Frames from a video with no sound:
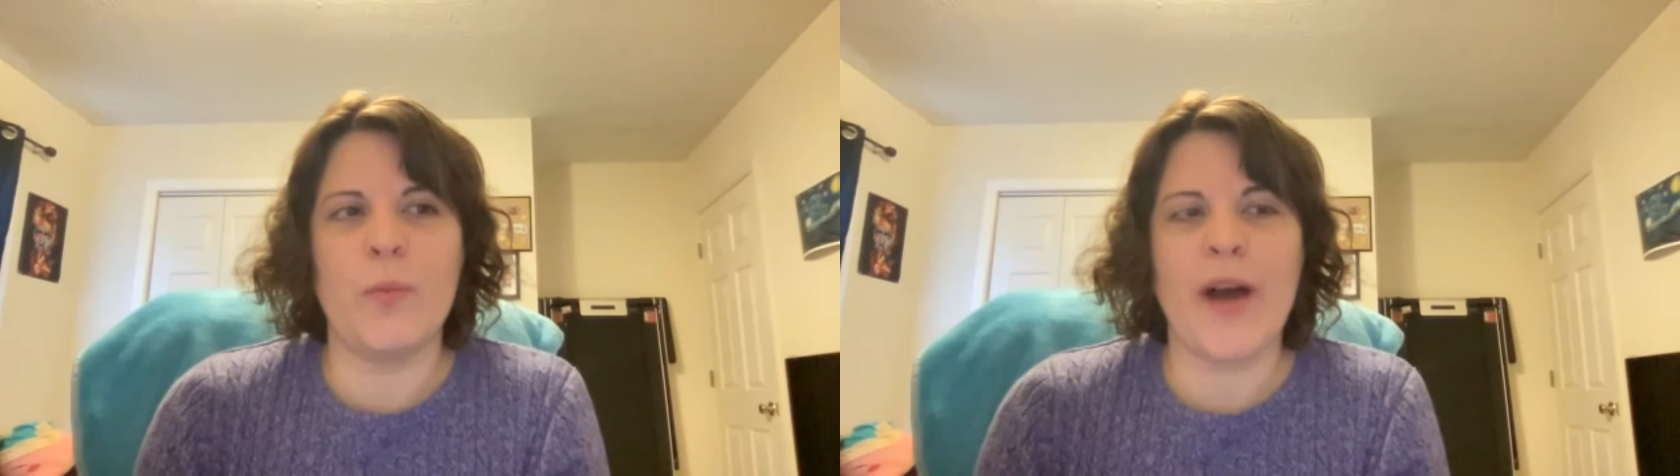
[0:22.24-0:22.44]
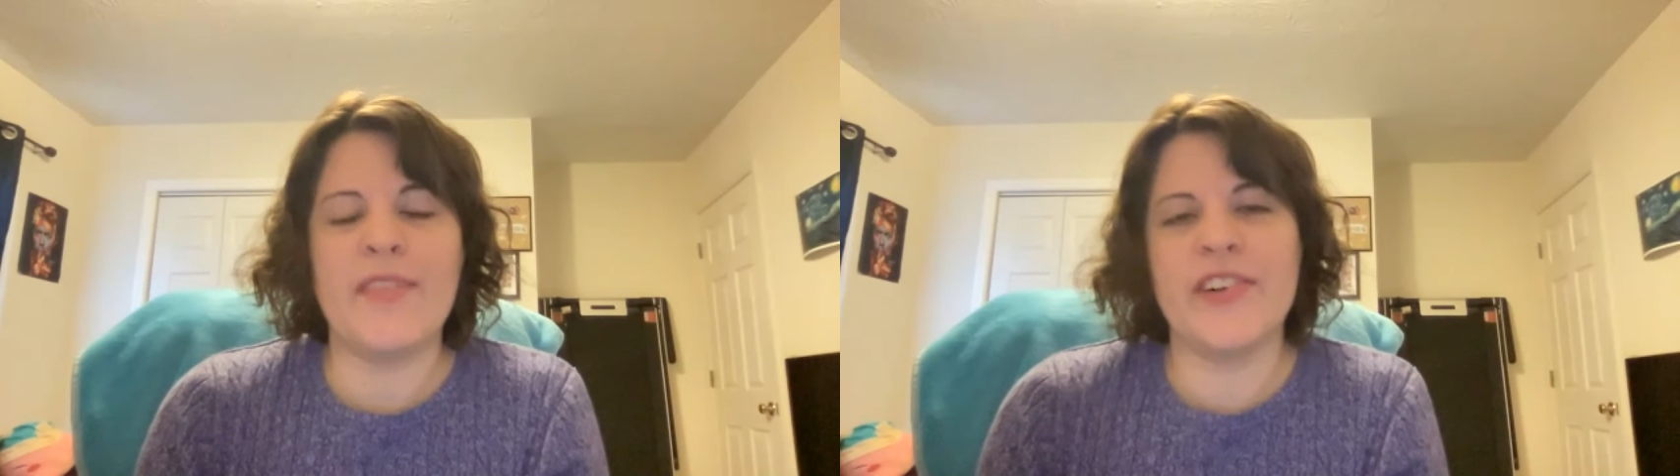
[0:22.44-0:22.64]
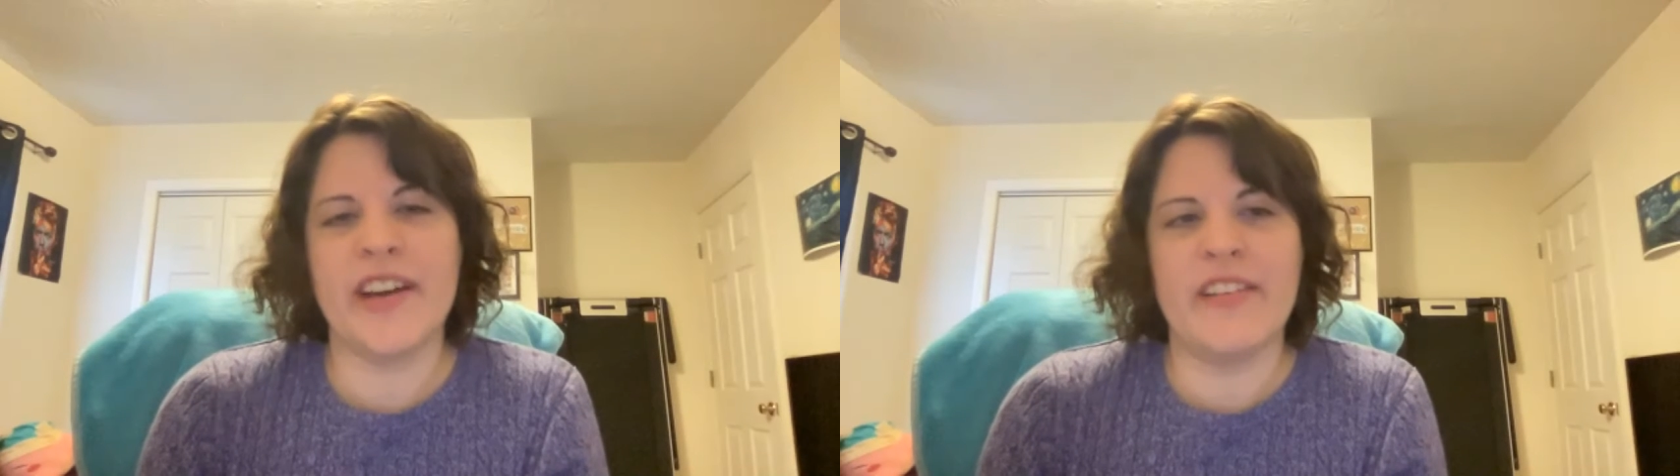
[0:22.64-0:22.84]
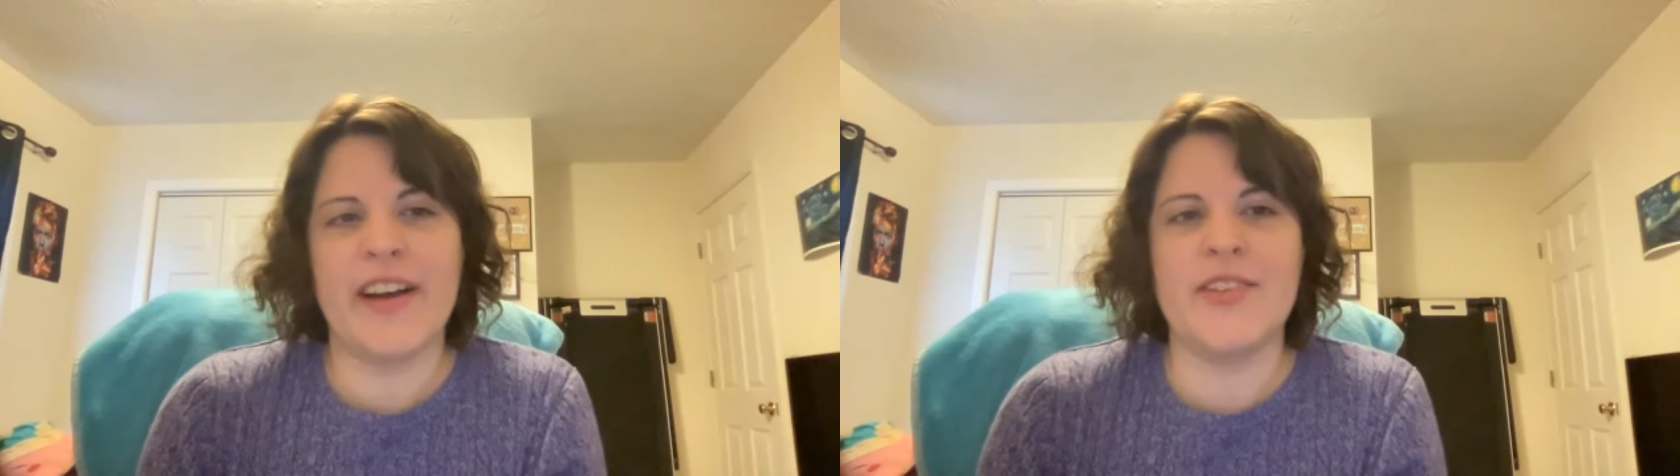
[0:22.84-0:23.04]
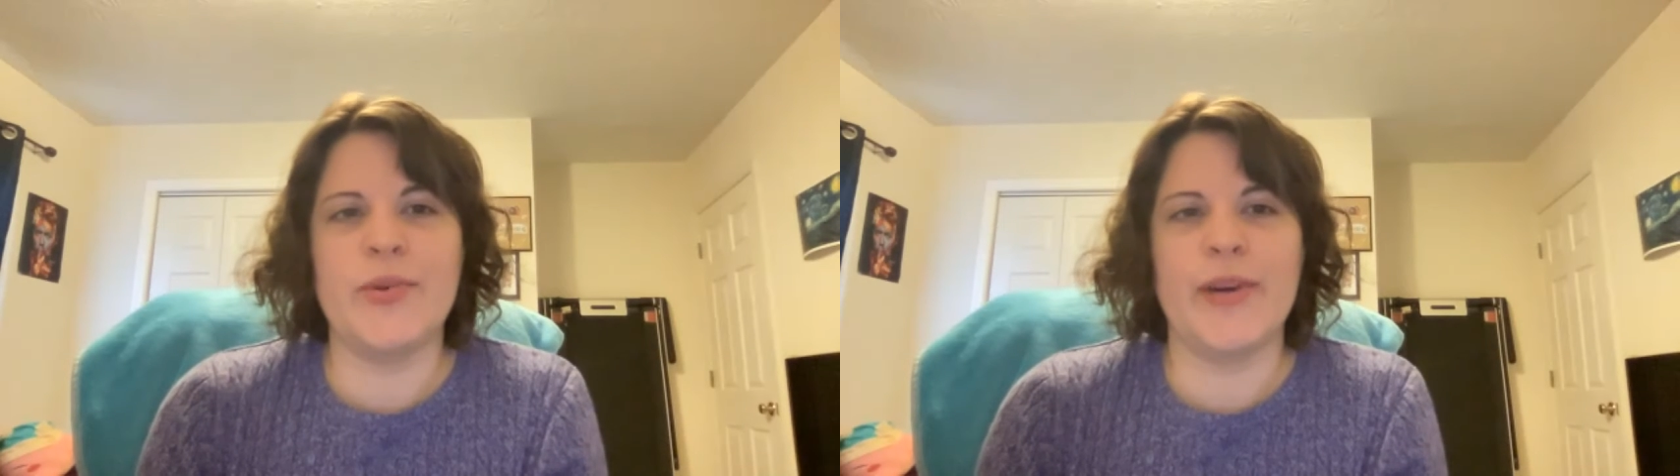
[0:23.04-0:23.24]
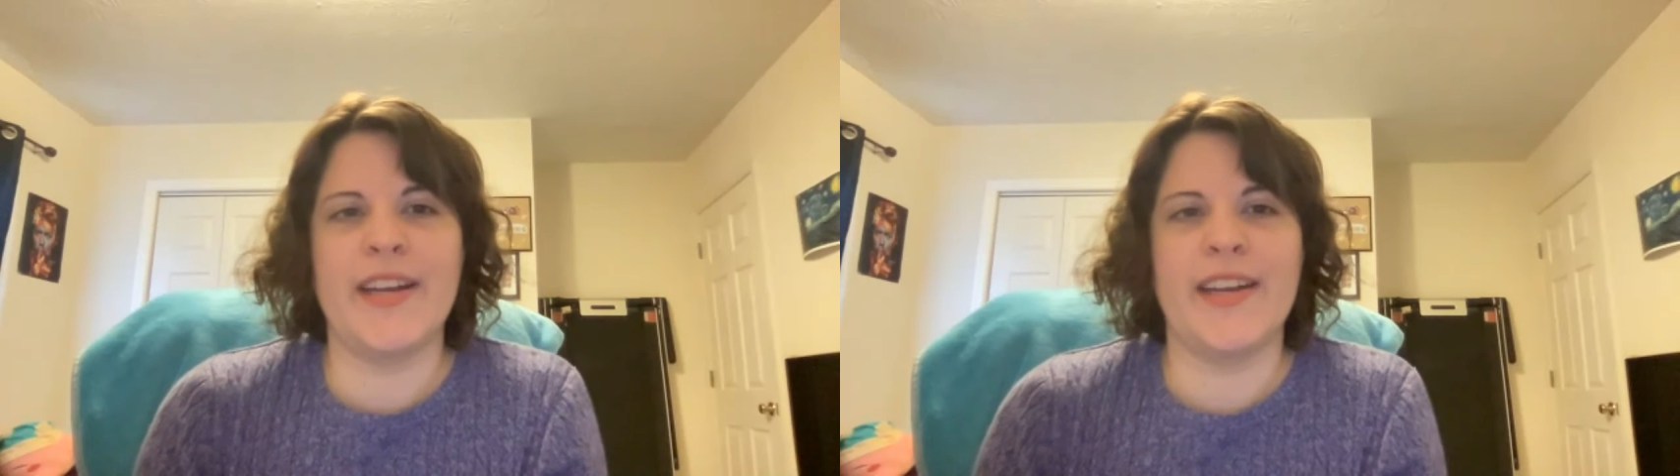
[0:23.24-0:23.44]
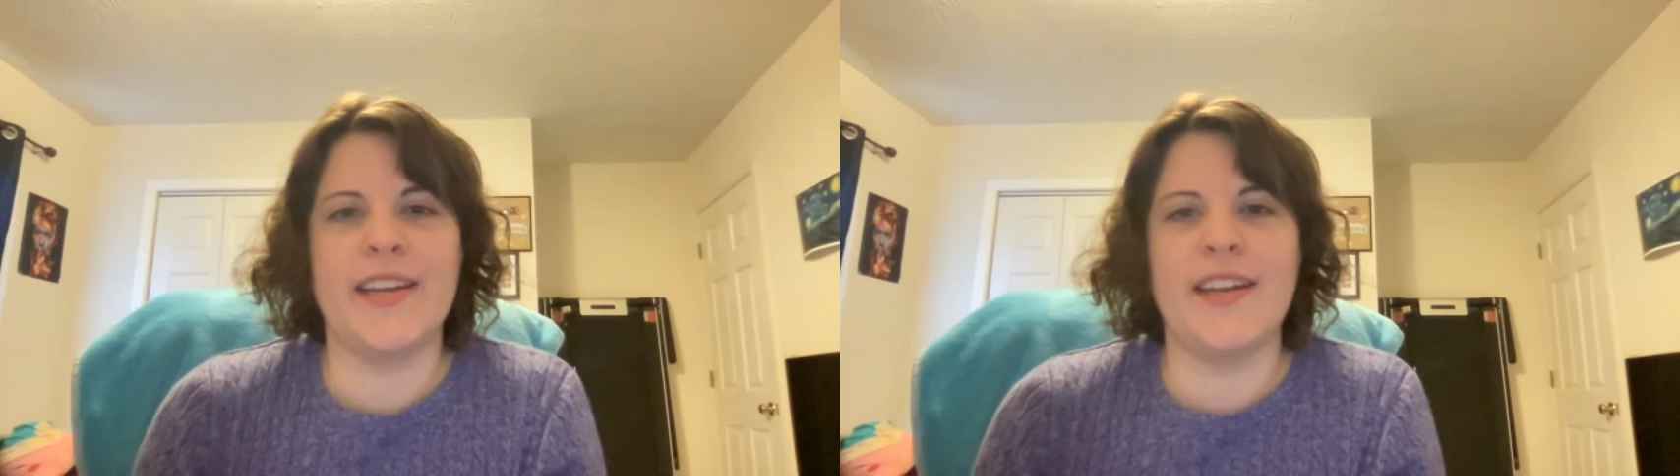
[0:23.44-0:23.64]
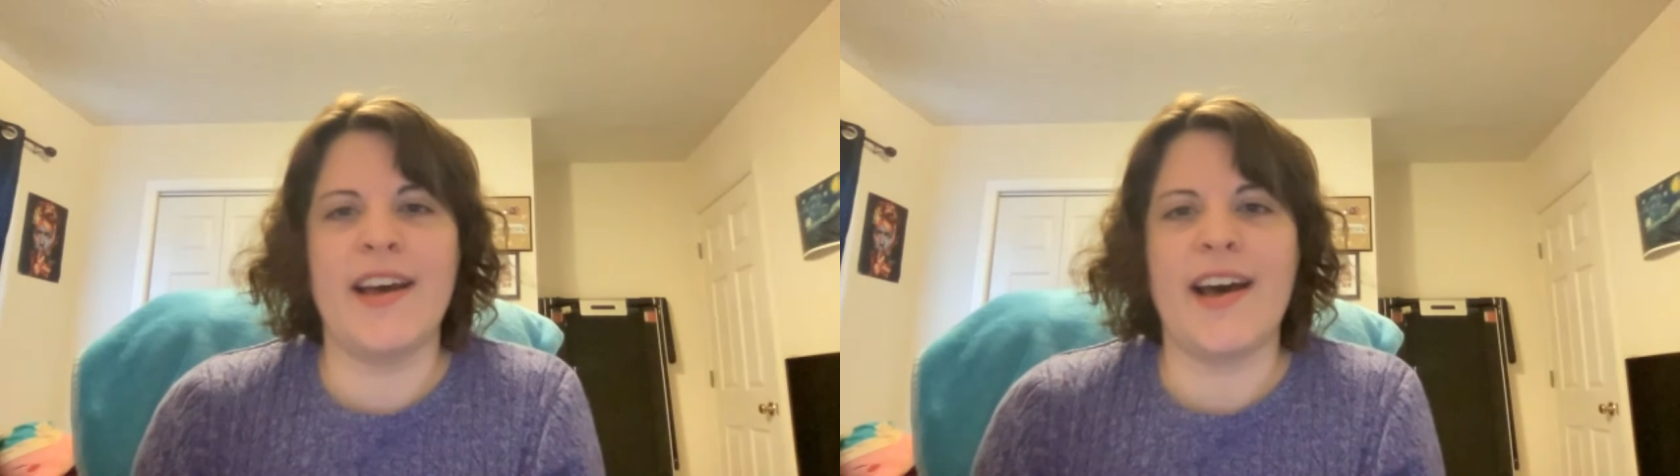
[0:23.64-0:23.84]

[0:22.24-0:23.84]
After I graduated,